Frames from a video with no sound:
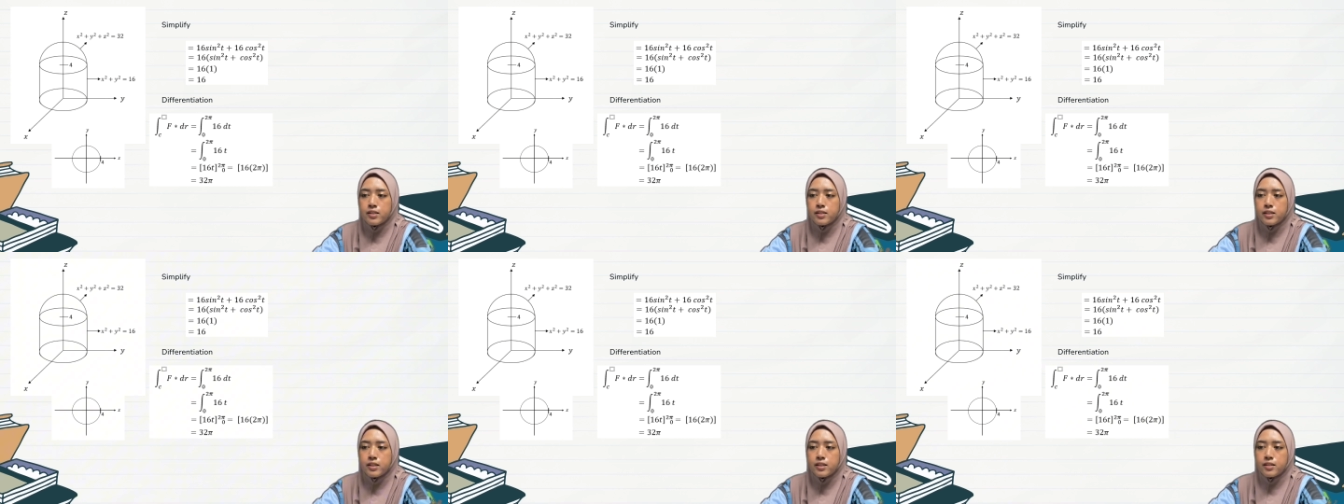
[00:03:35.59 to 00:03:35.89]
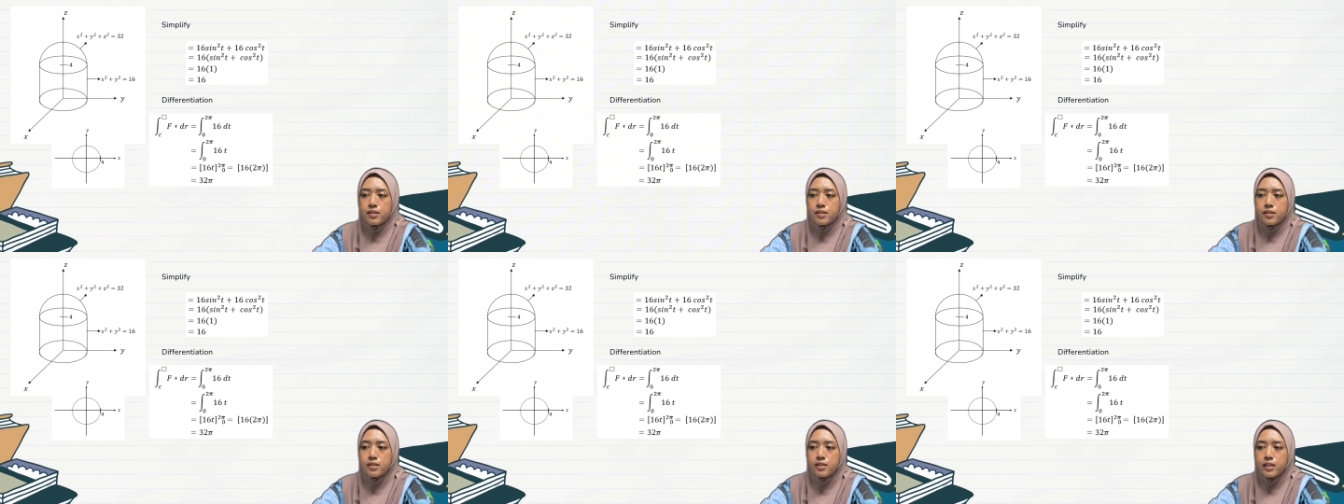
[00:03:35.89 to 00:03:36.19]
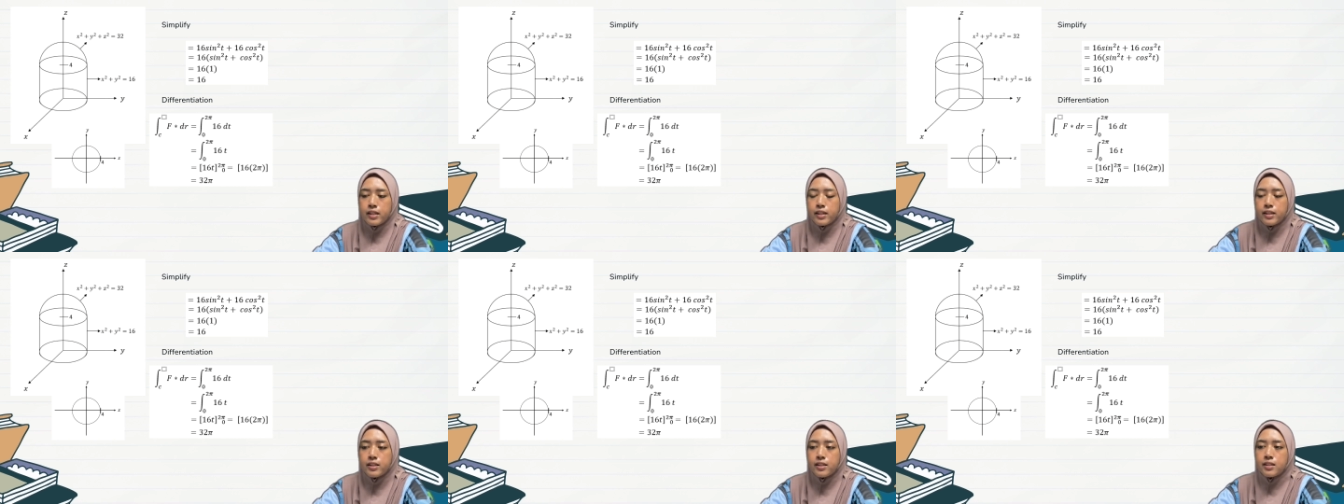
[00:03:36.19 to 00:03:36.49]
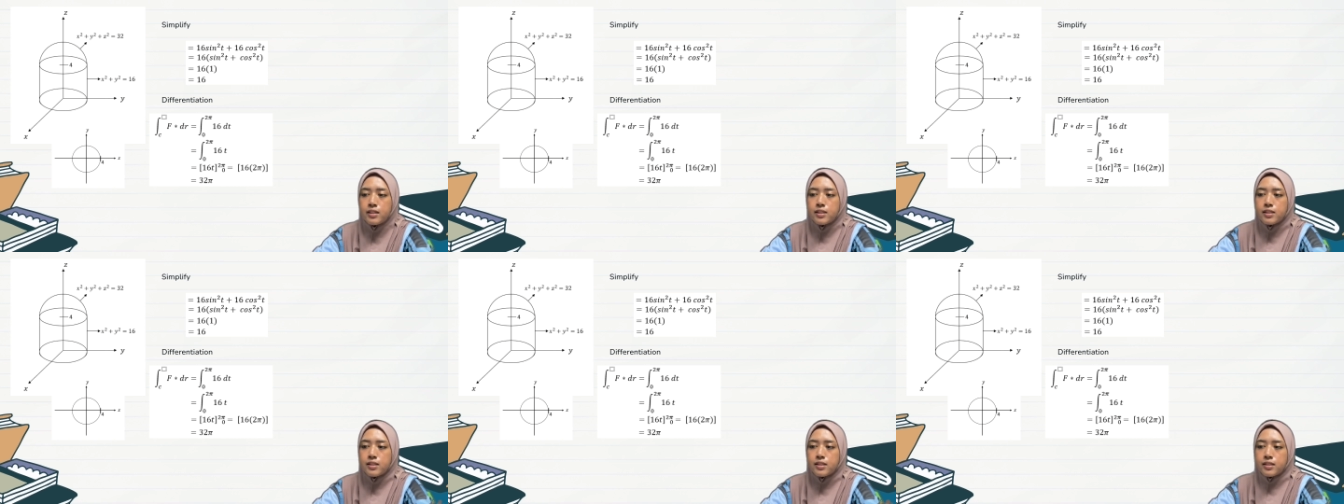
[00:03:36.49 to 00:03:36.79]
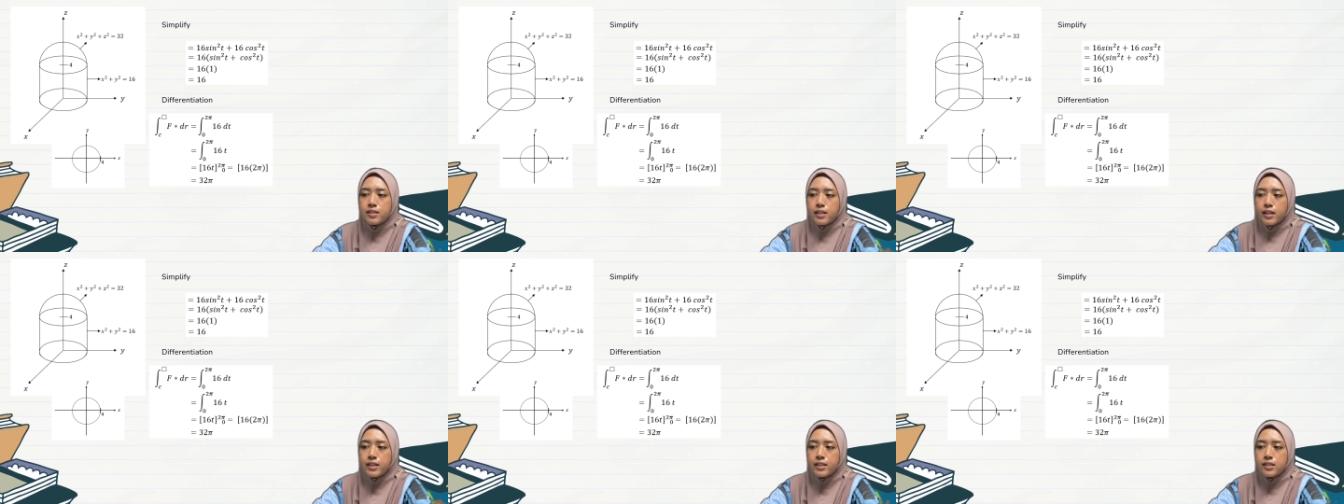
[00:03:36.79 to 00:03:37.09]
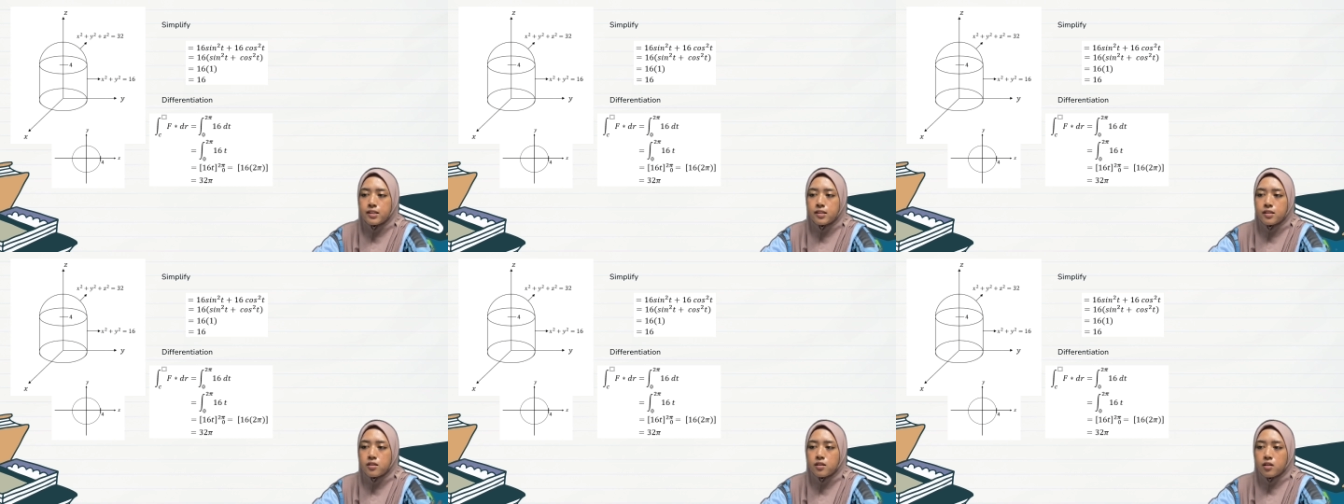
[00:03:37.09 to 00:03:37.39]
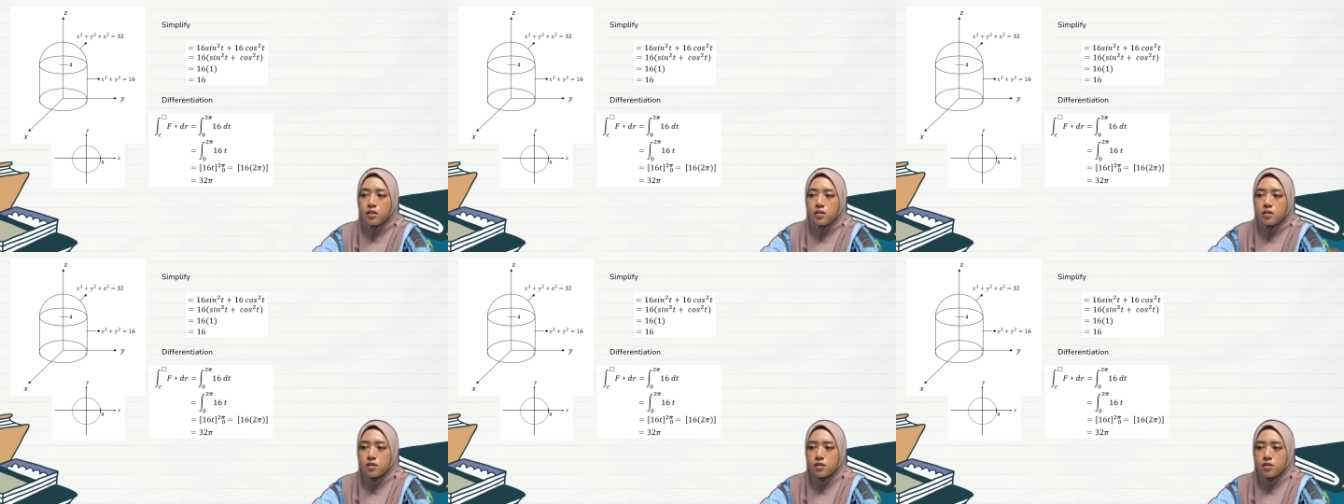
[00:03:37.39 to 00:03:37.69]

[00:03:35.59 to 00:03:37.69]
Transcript: After that, we need to simplify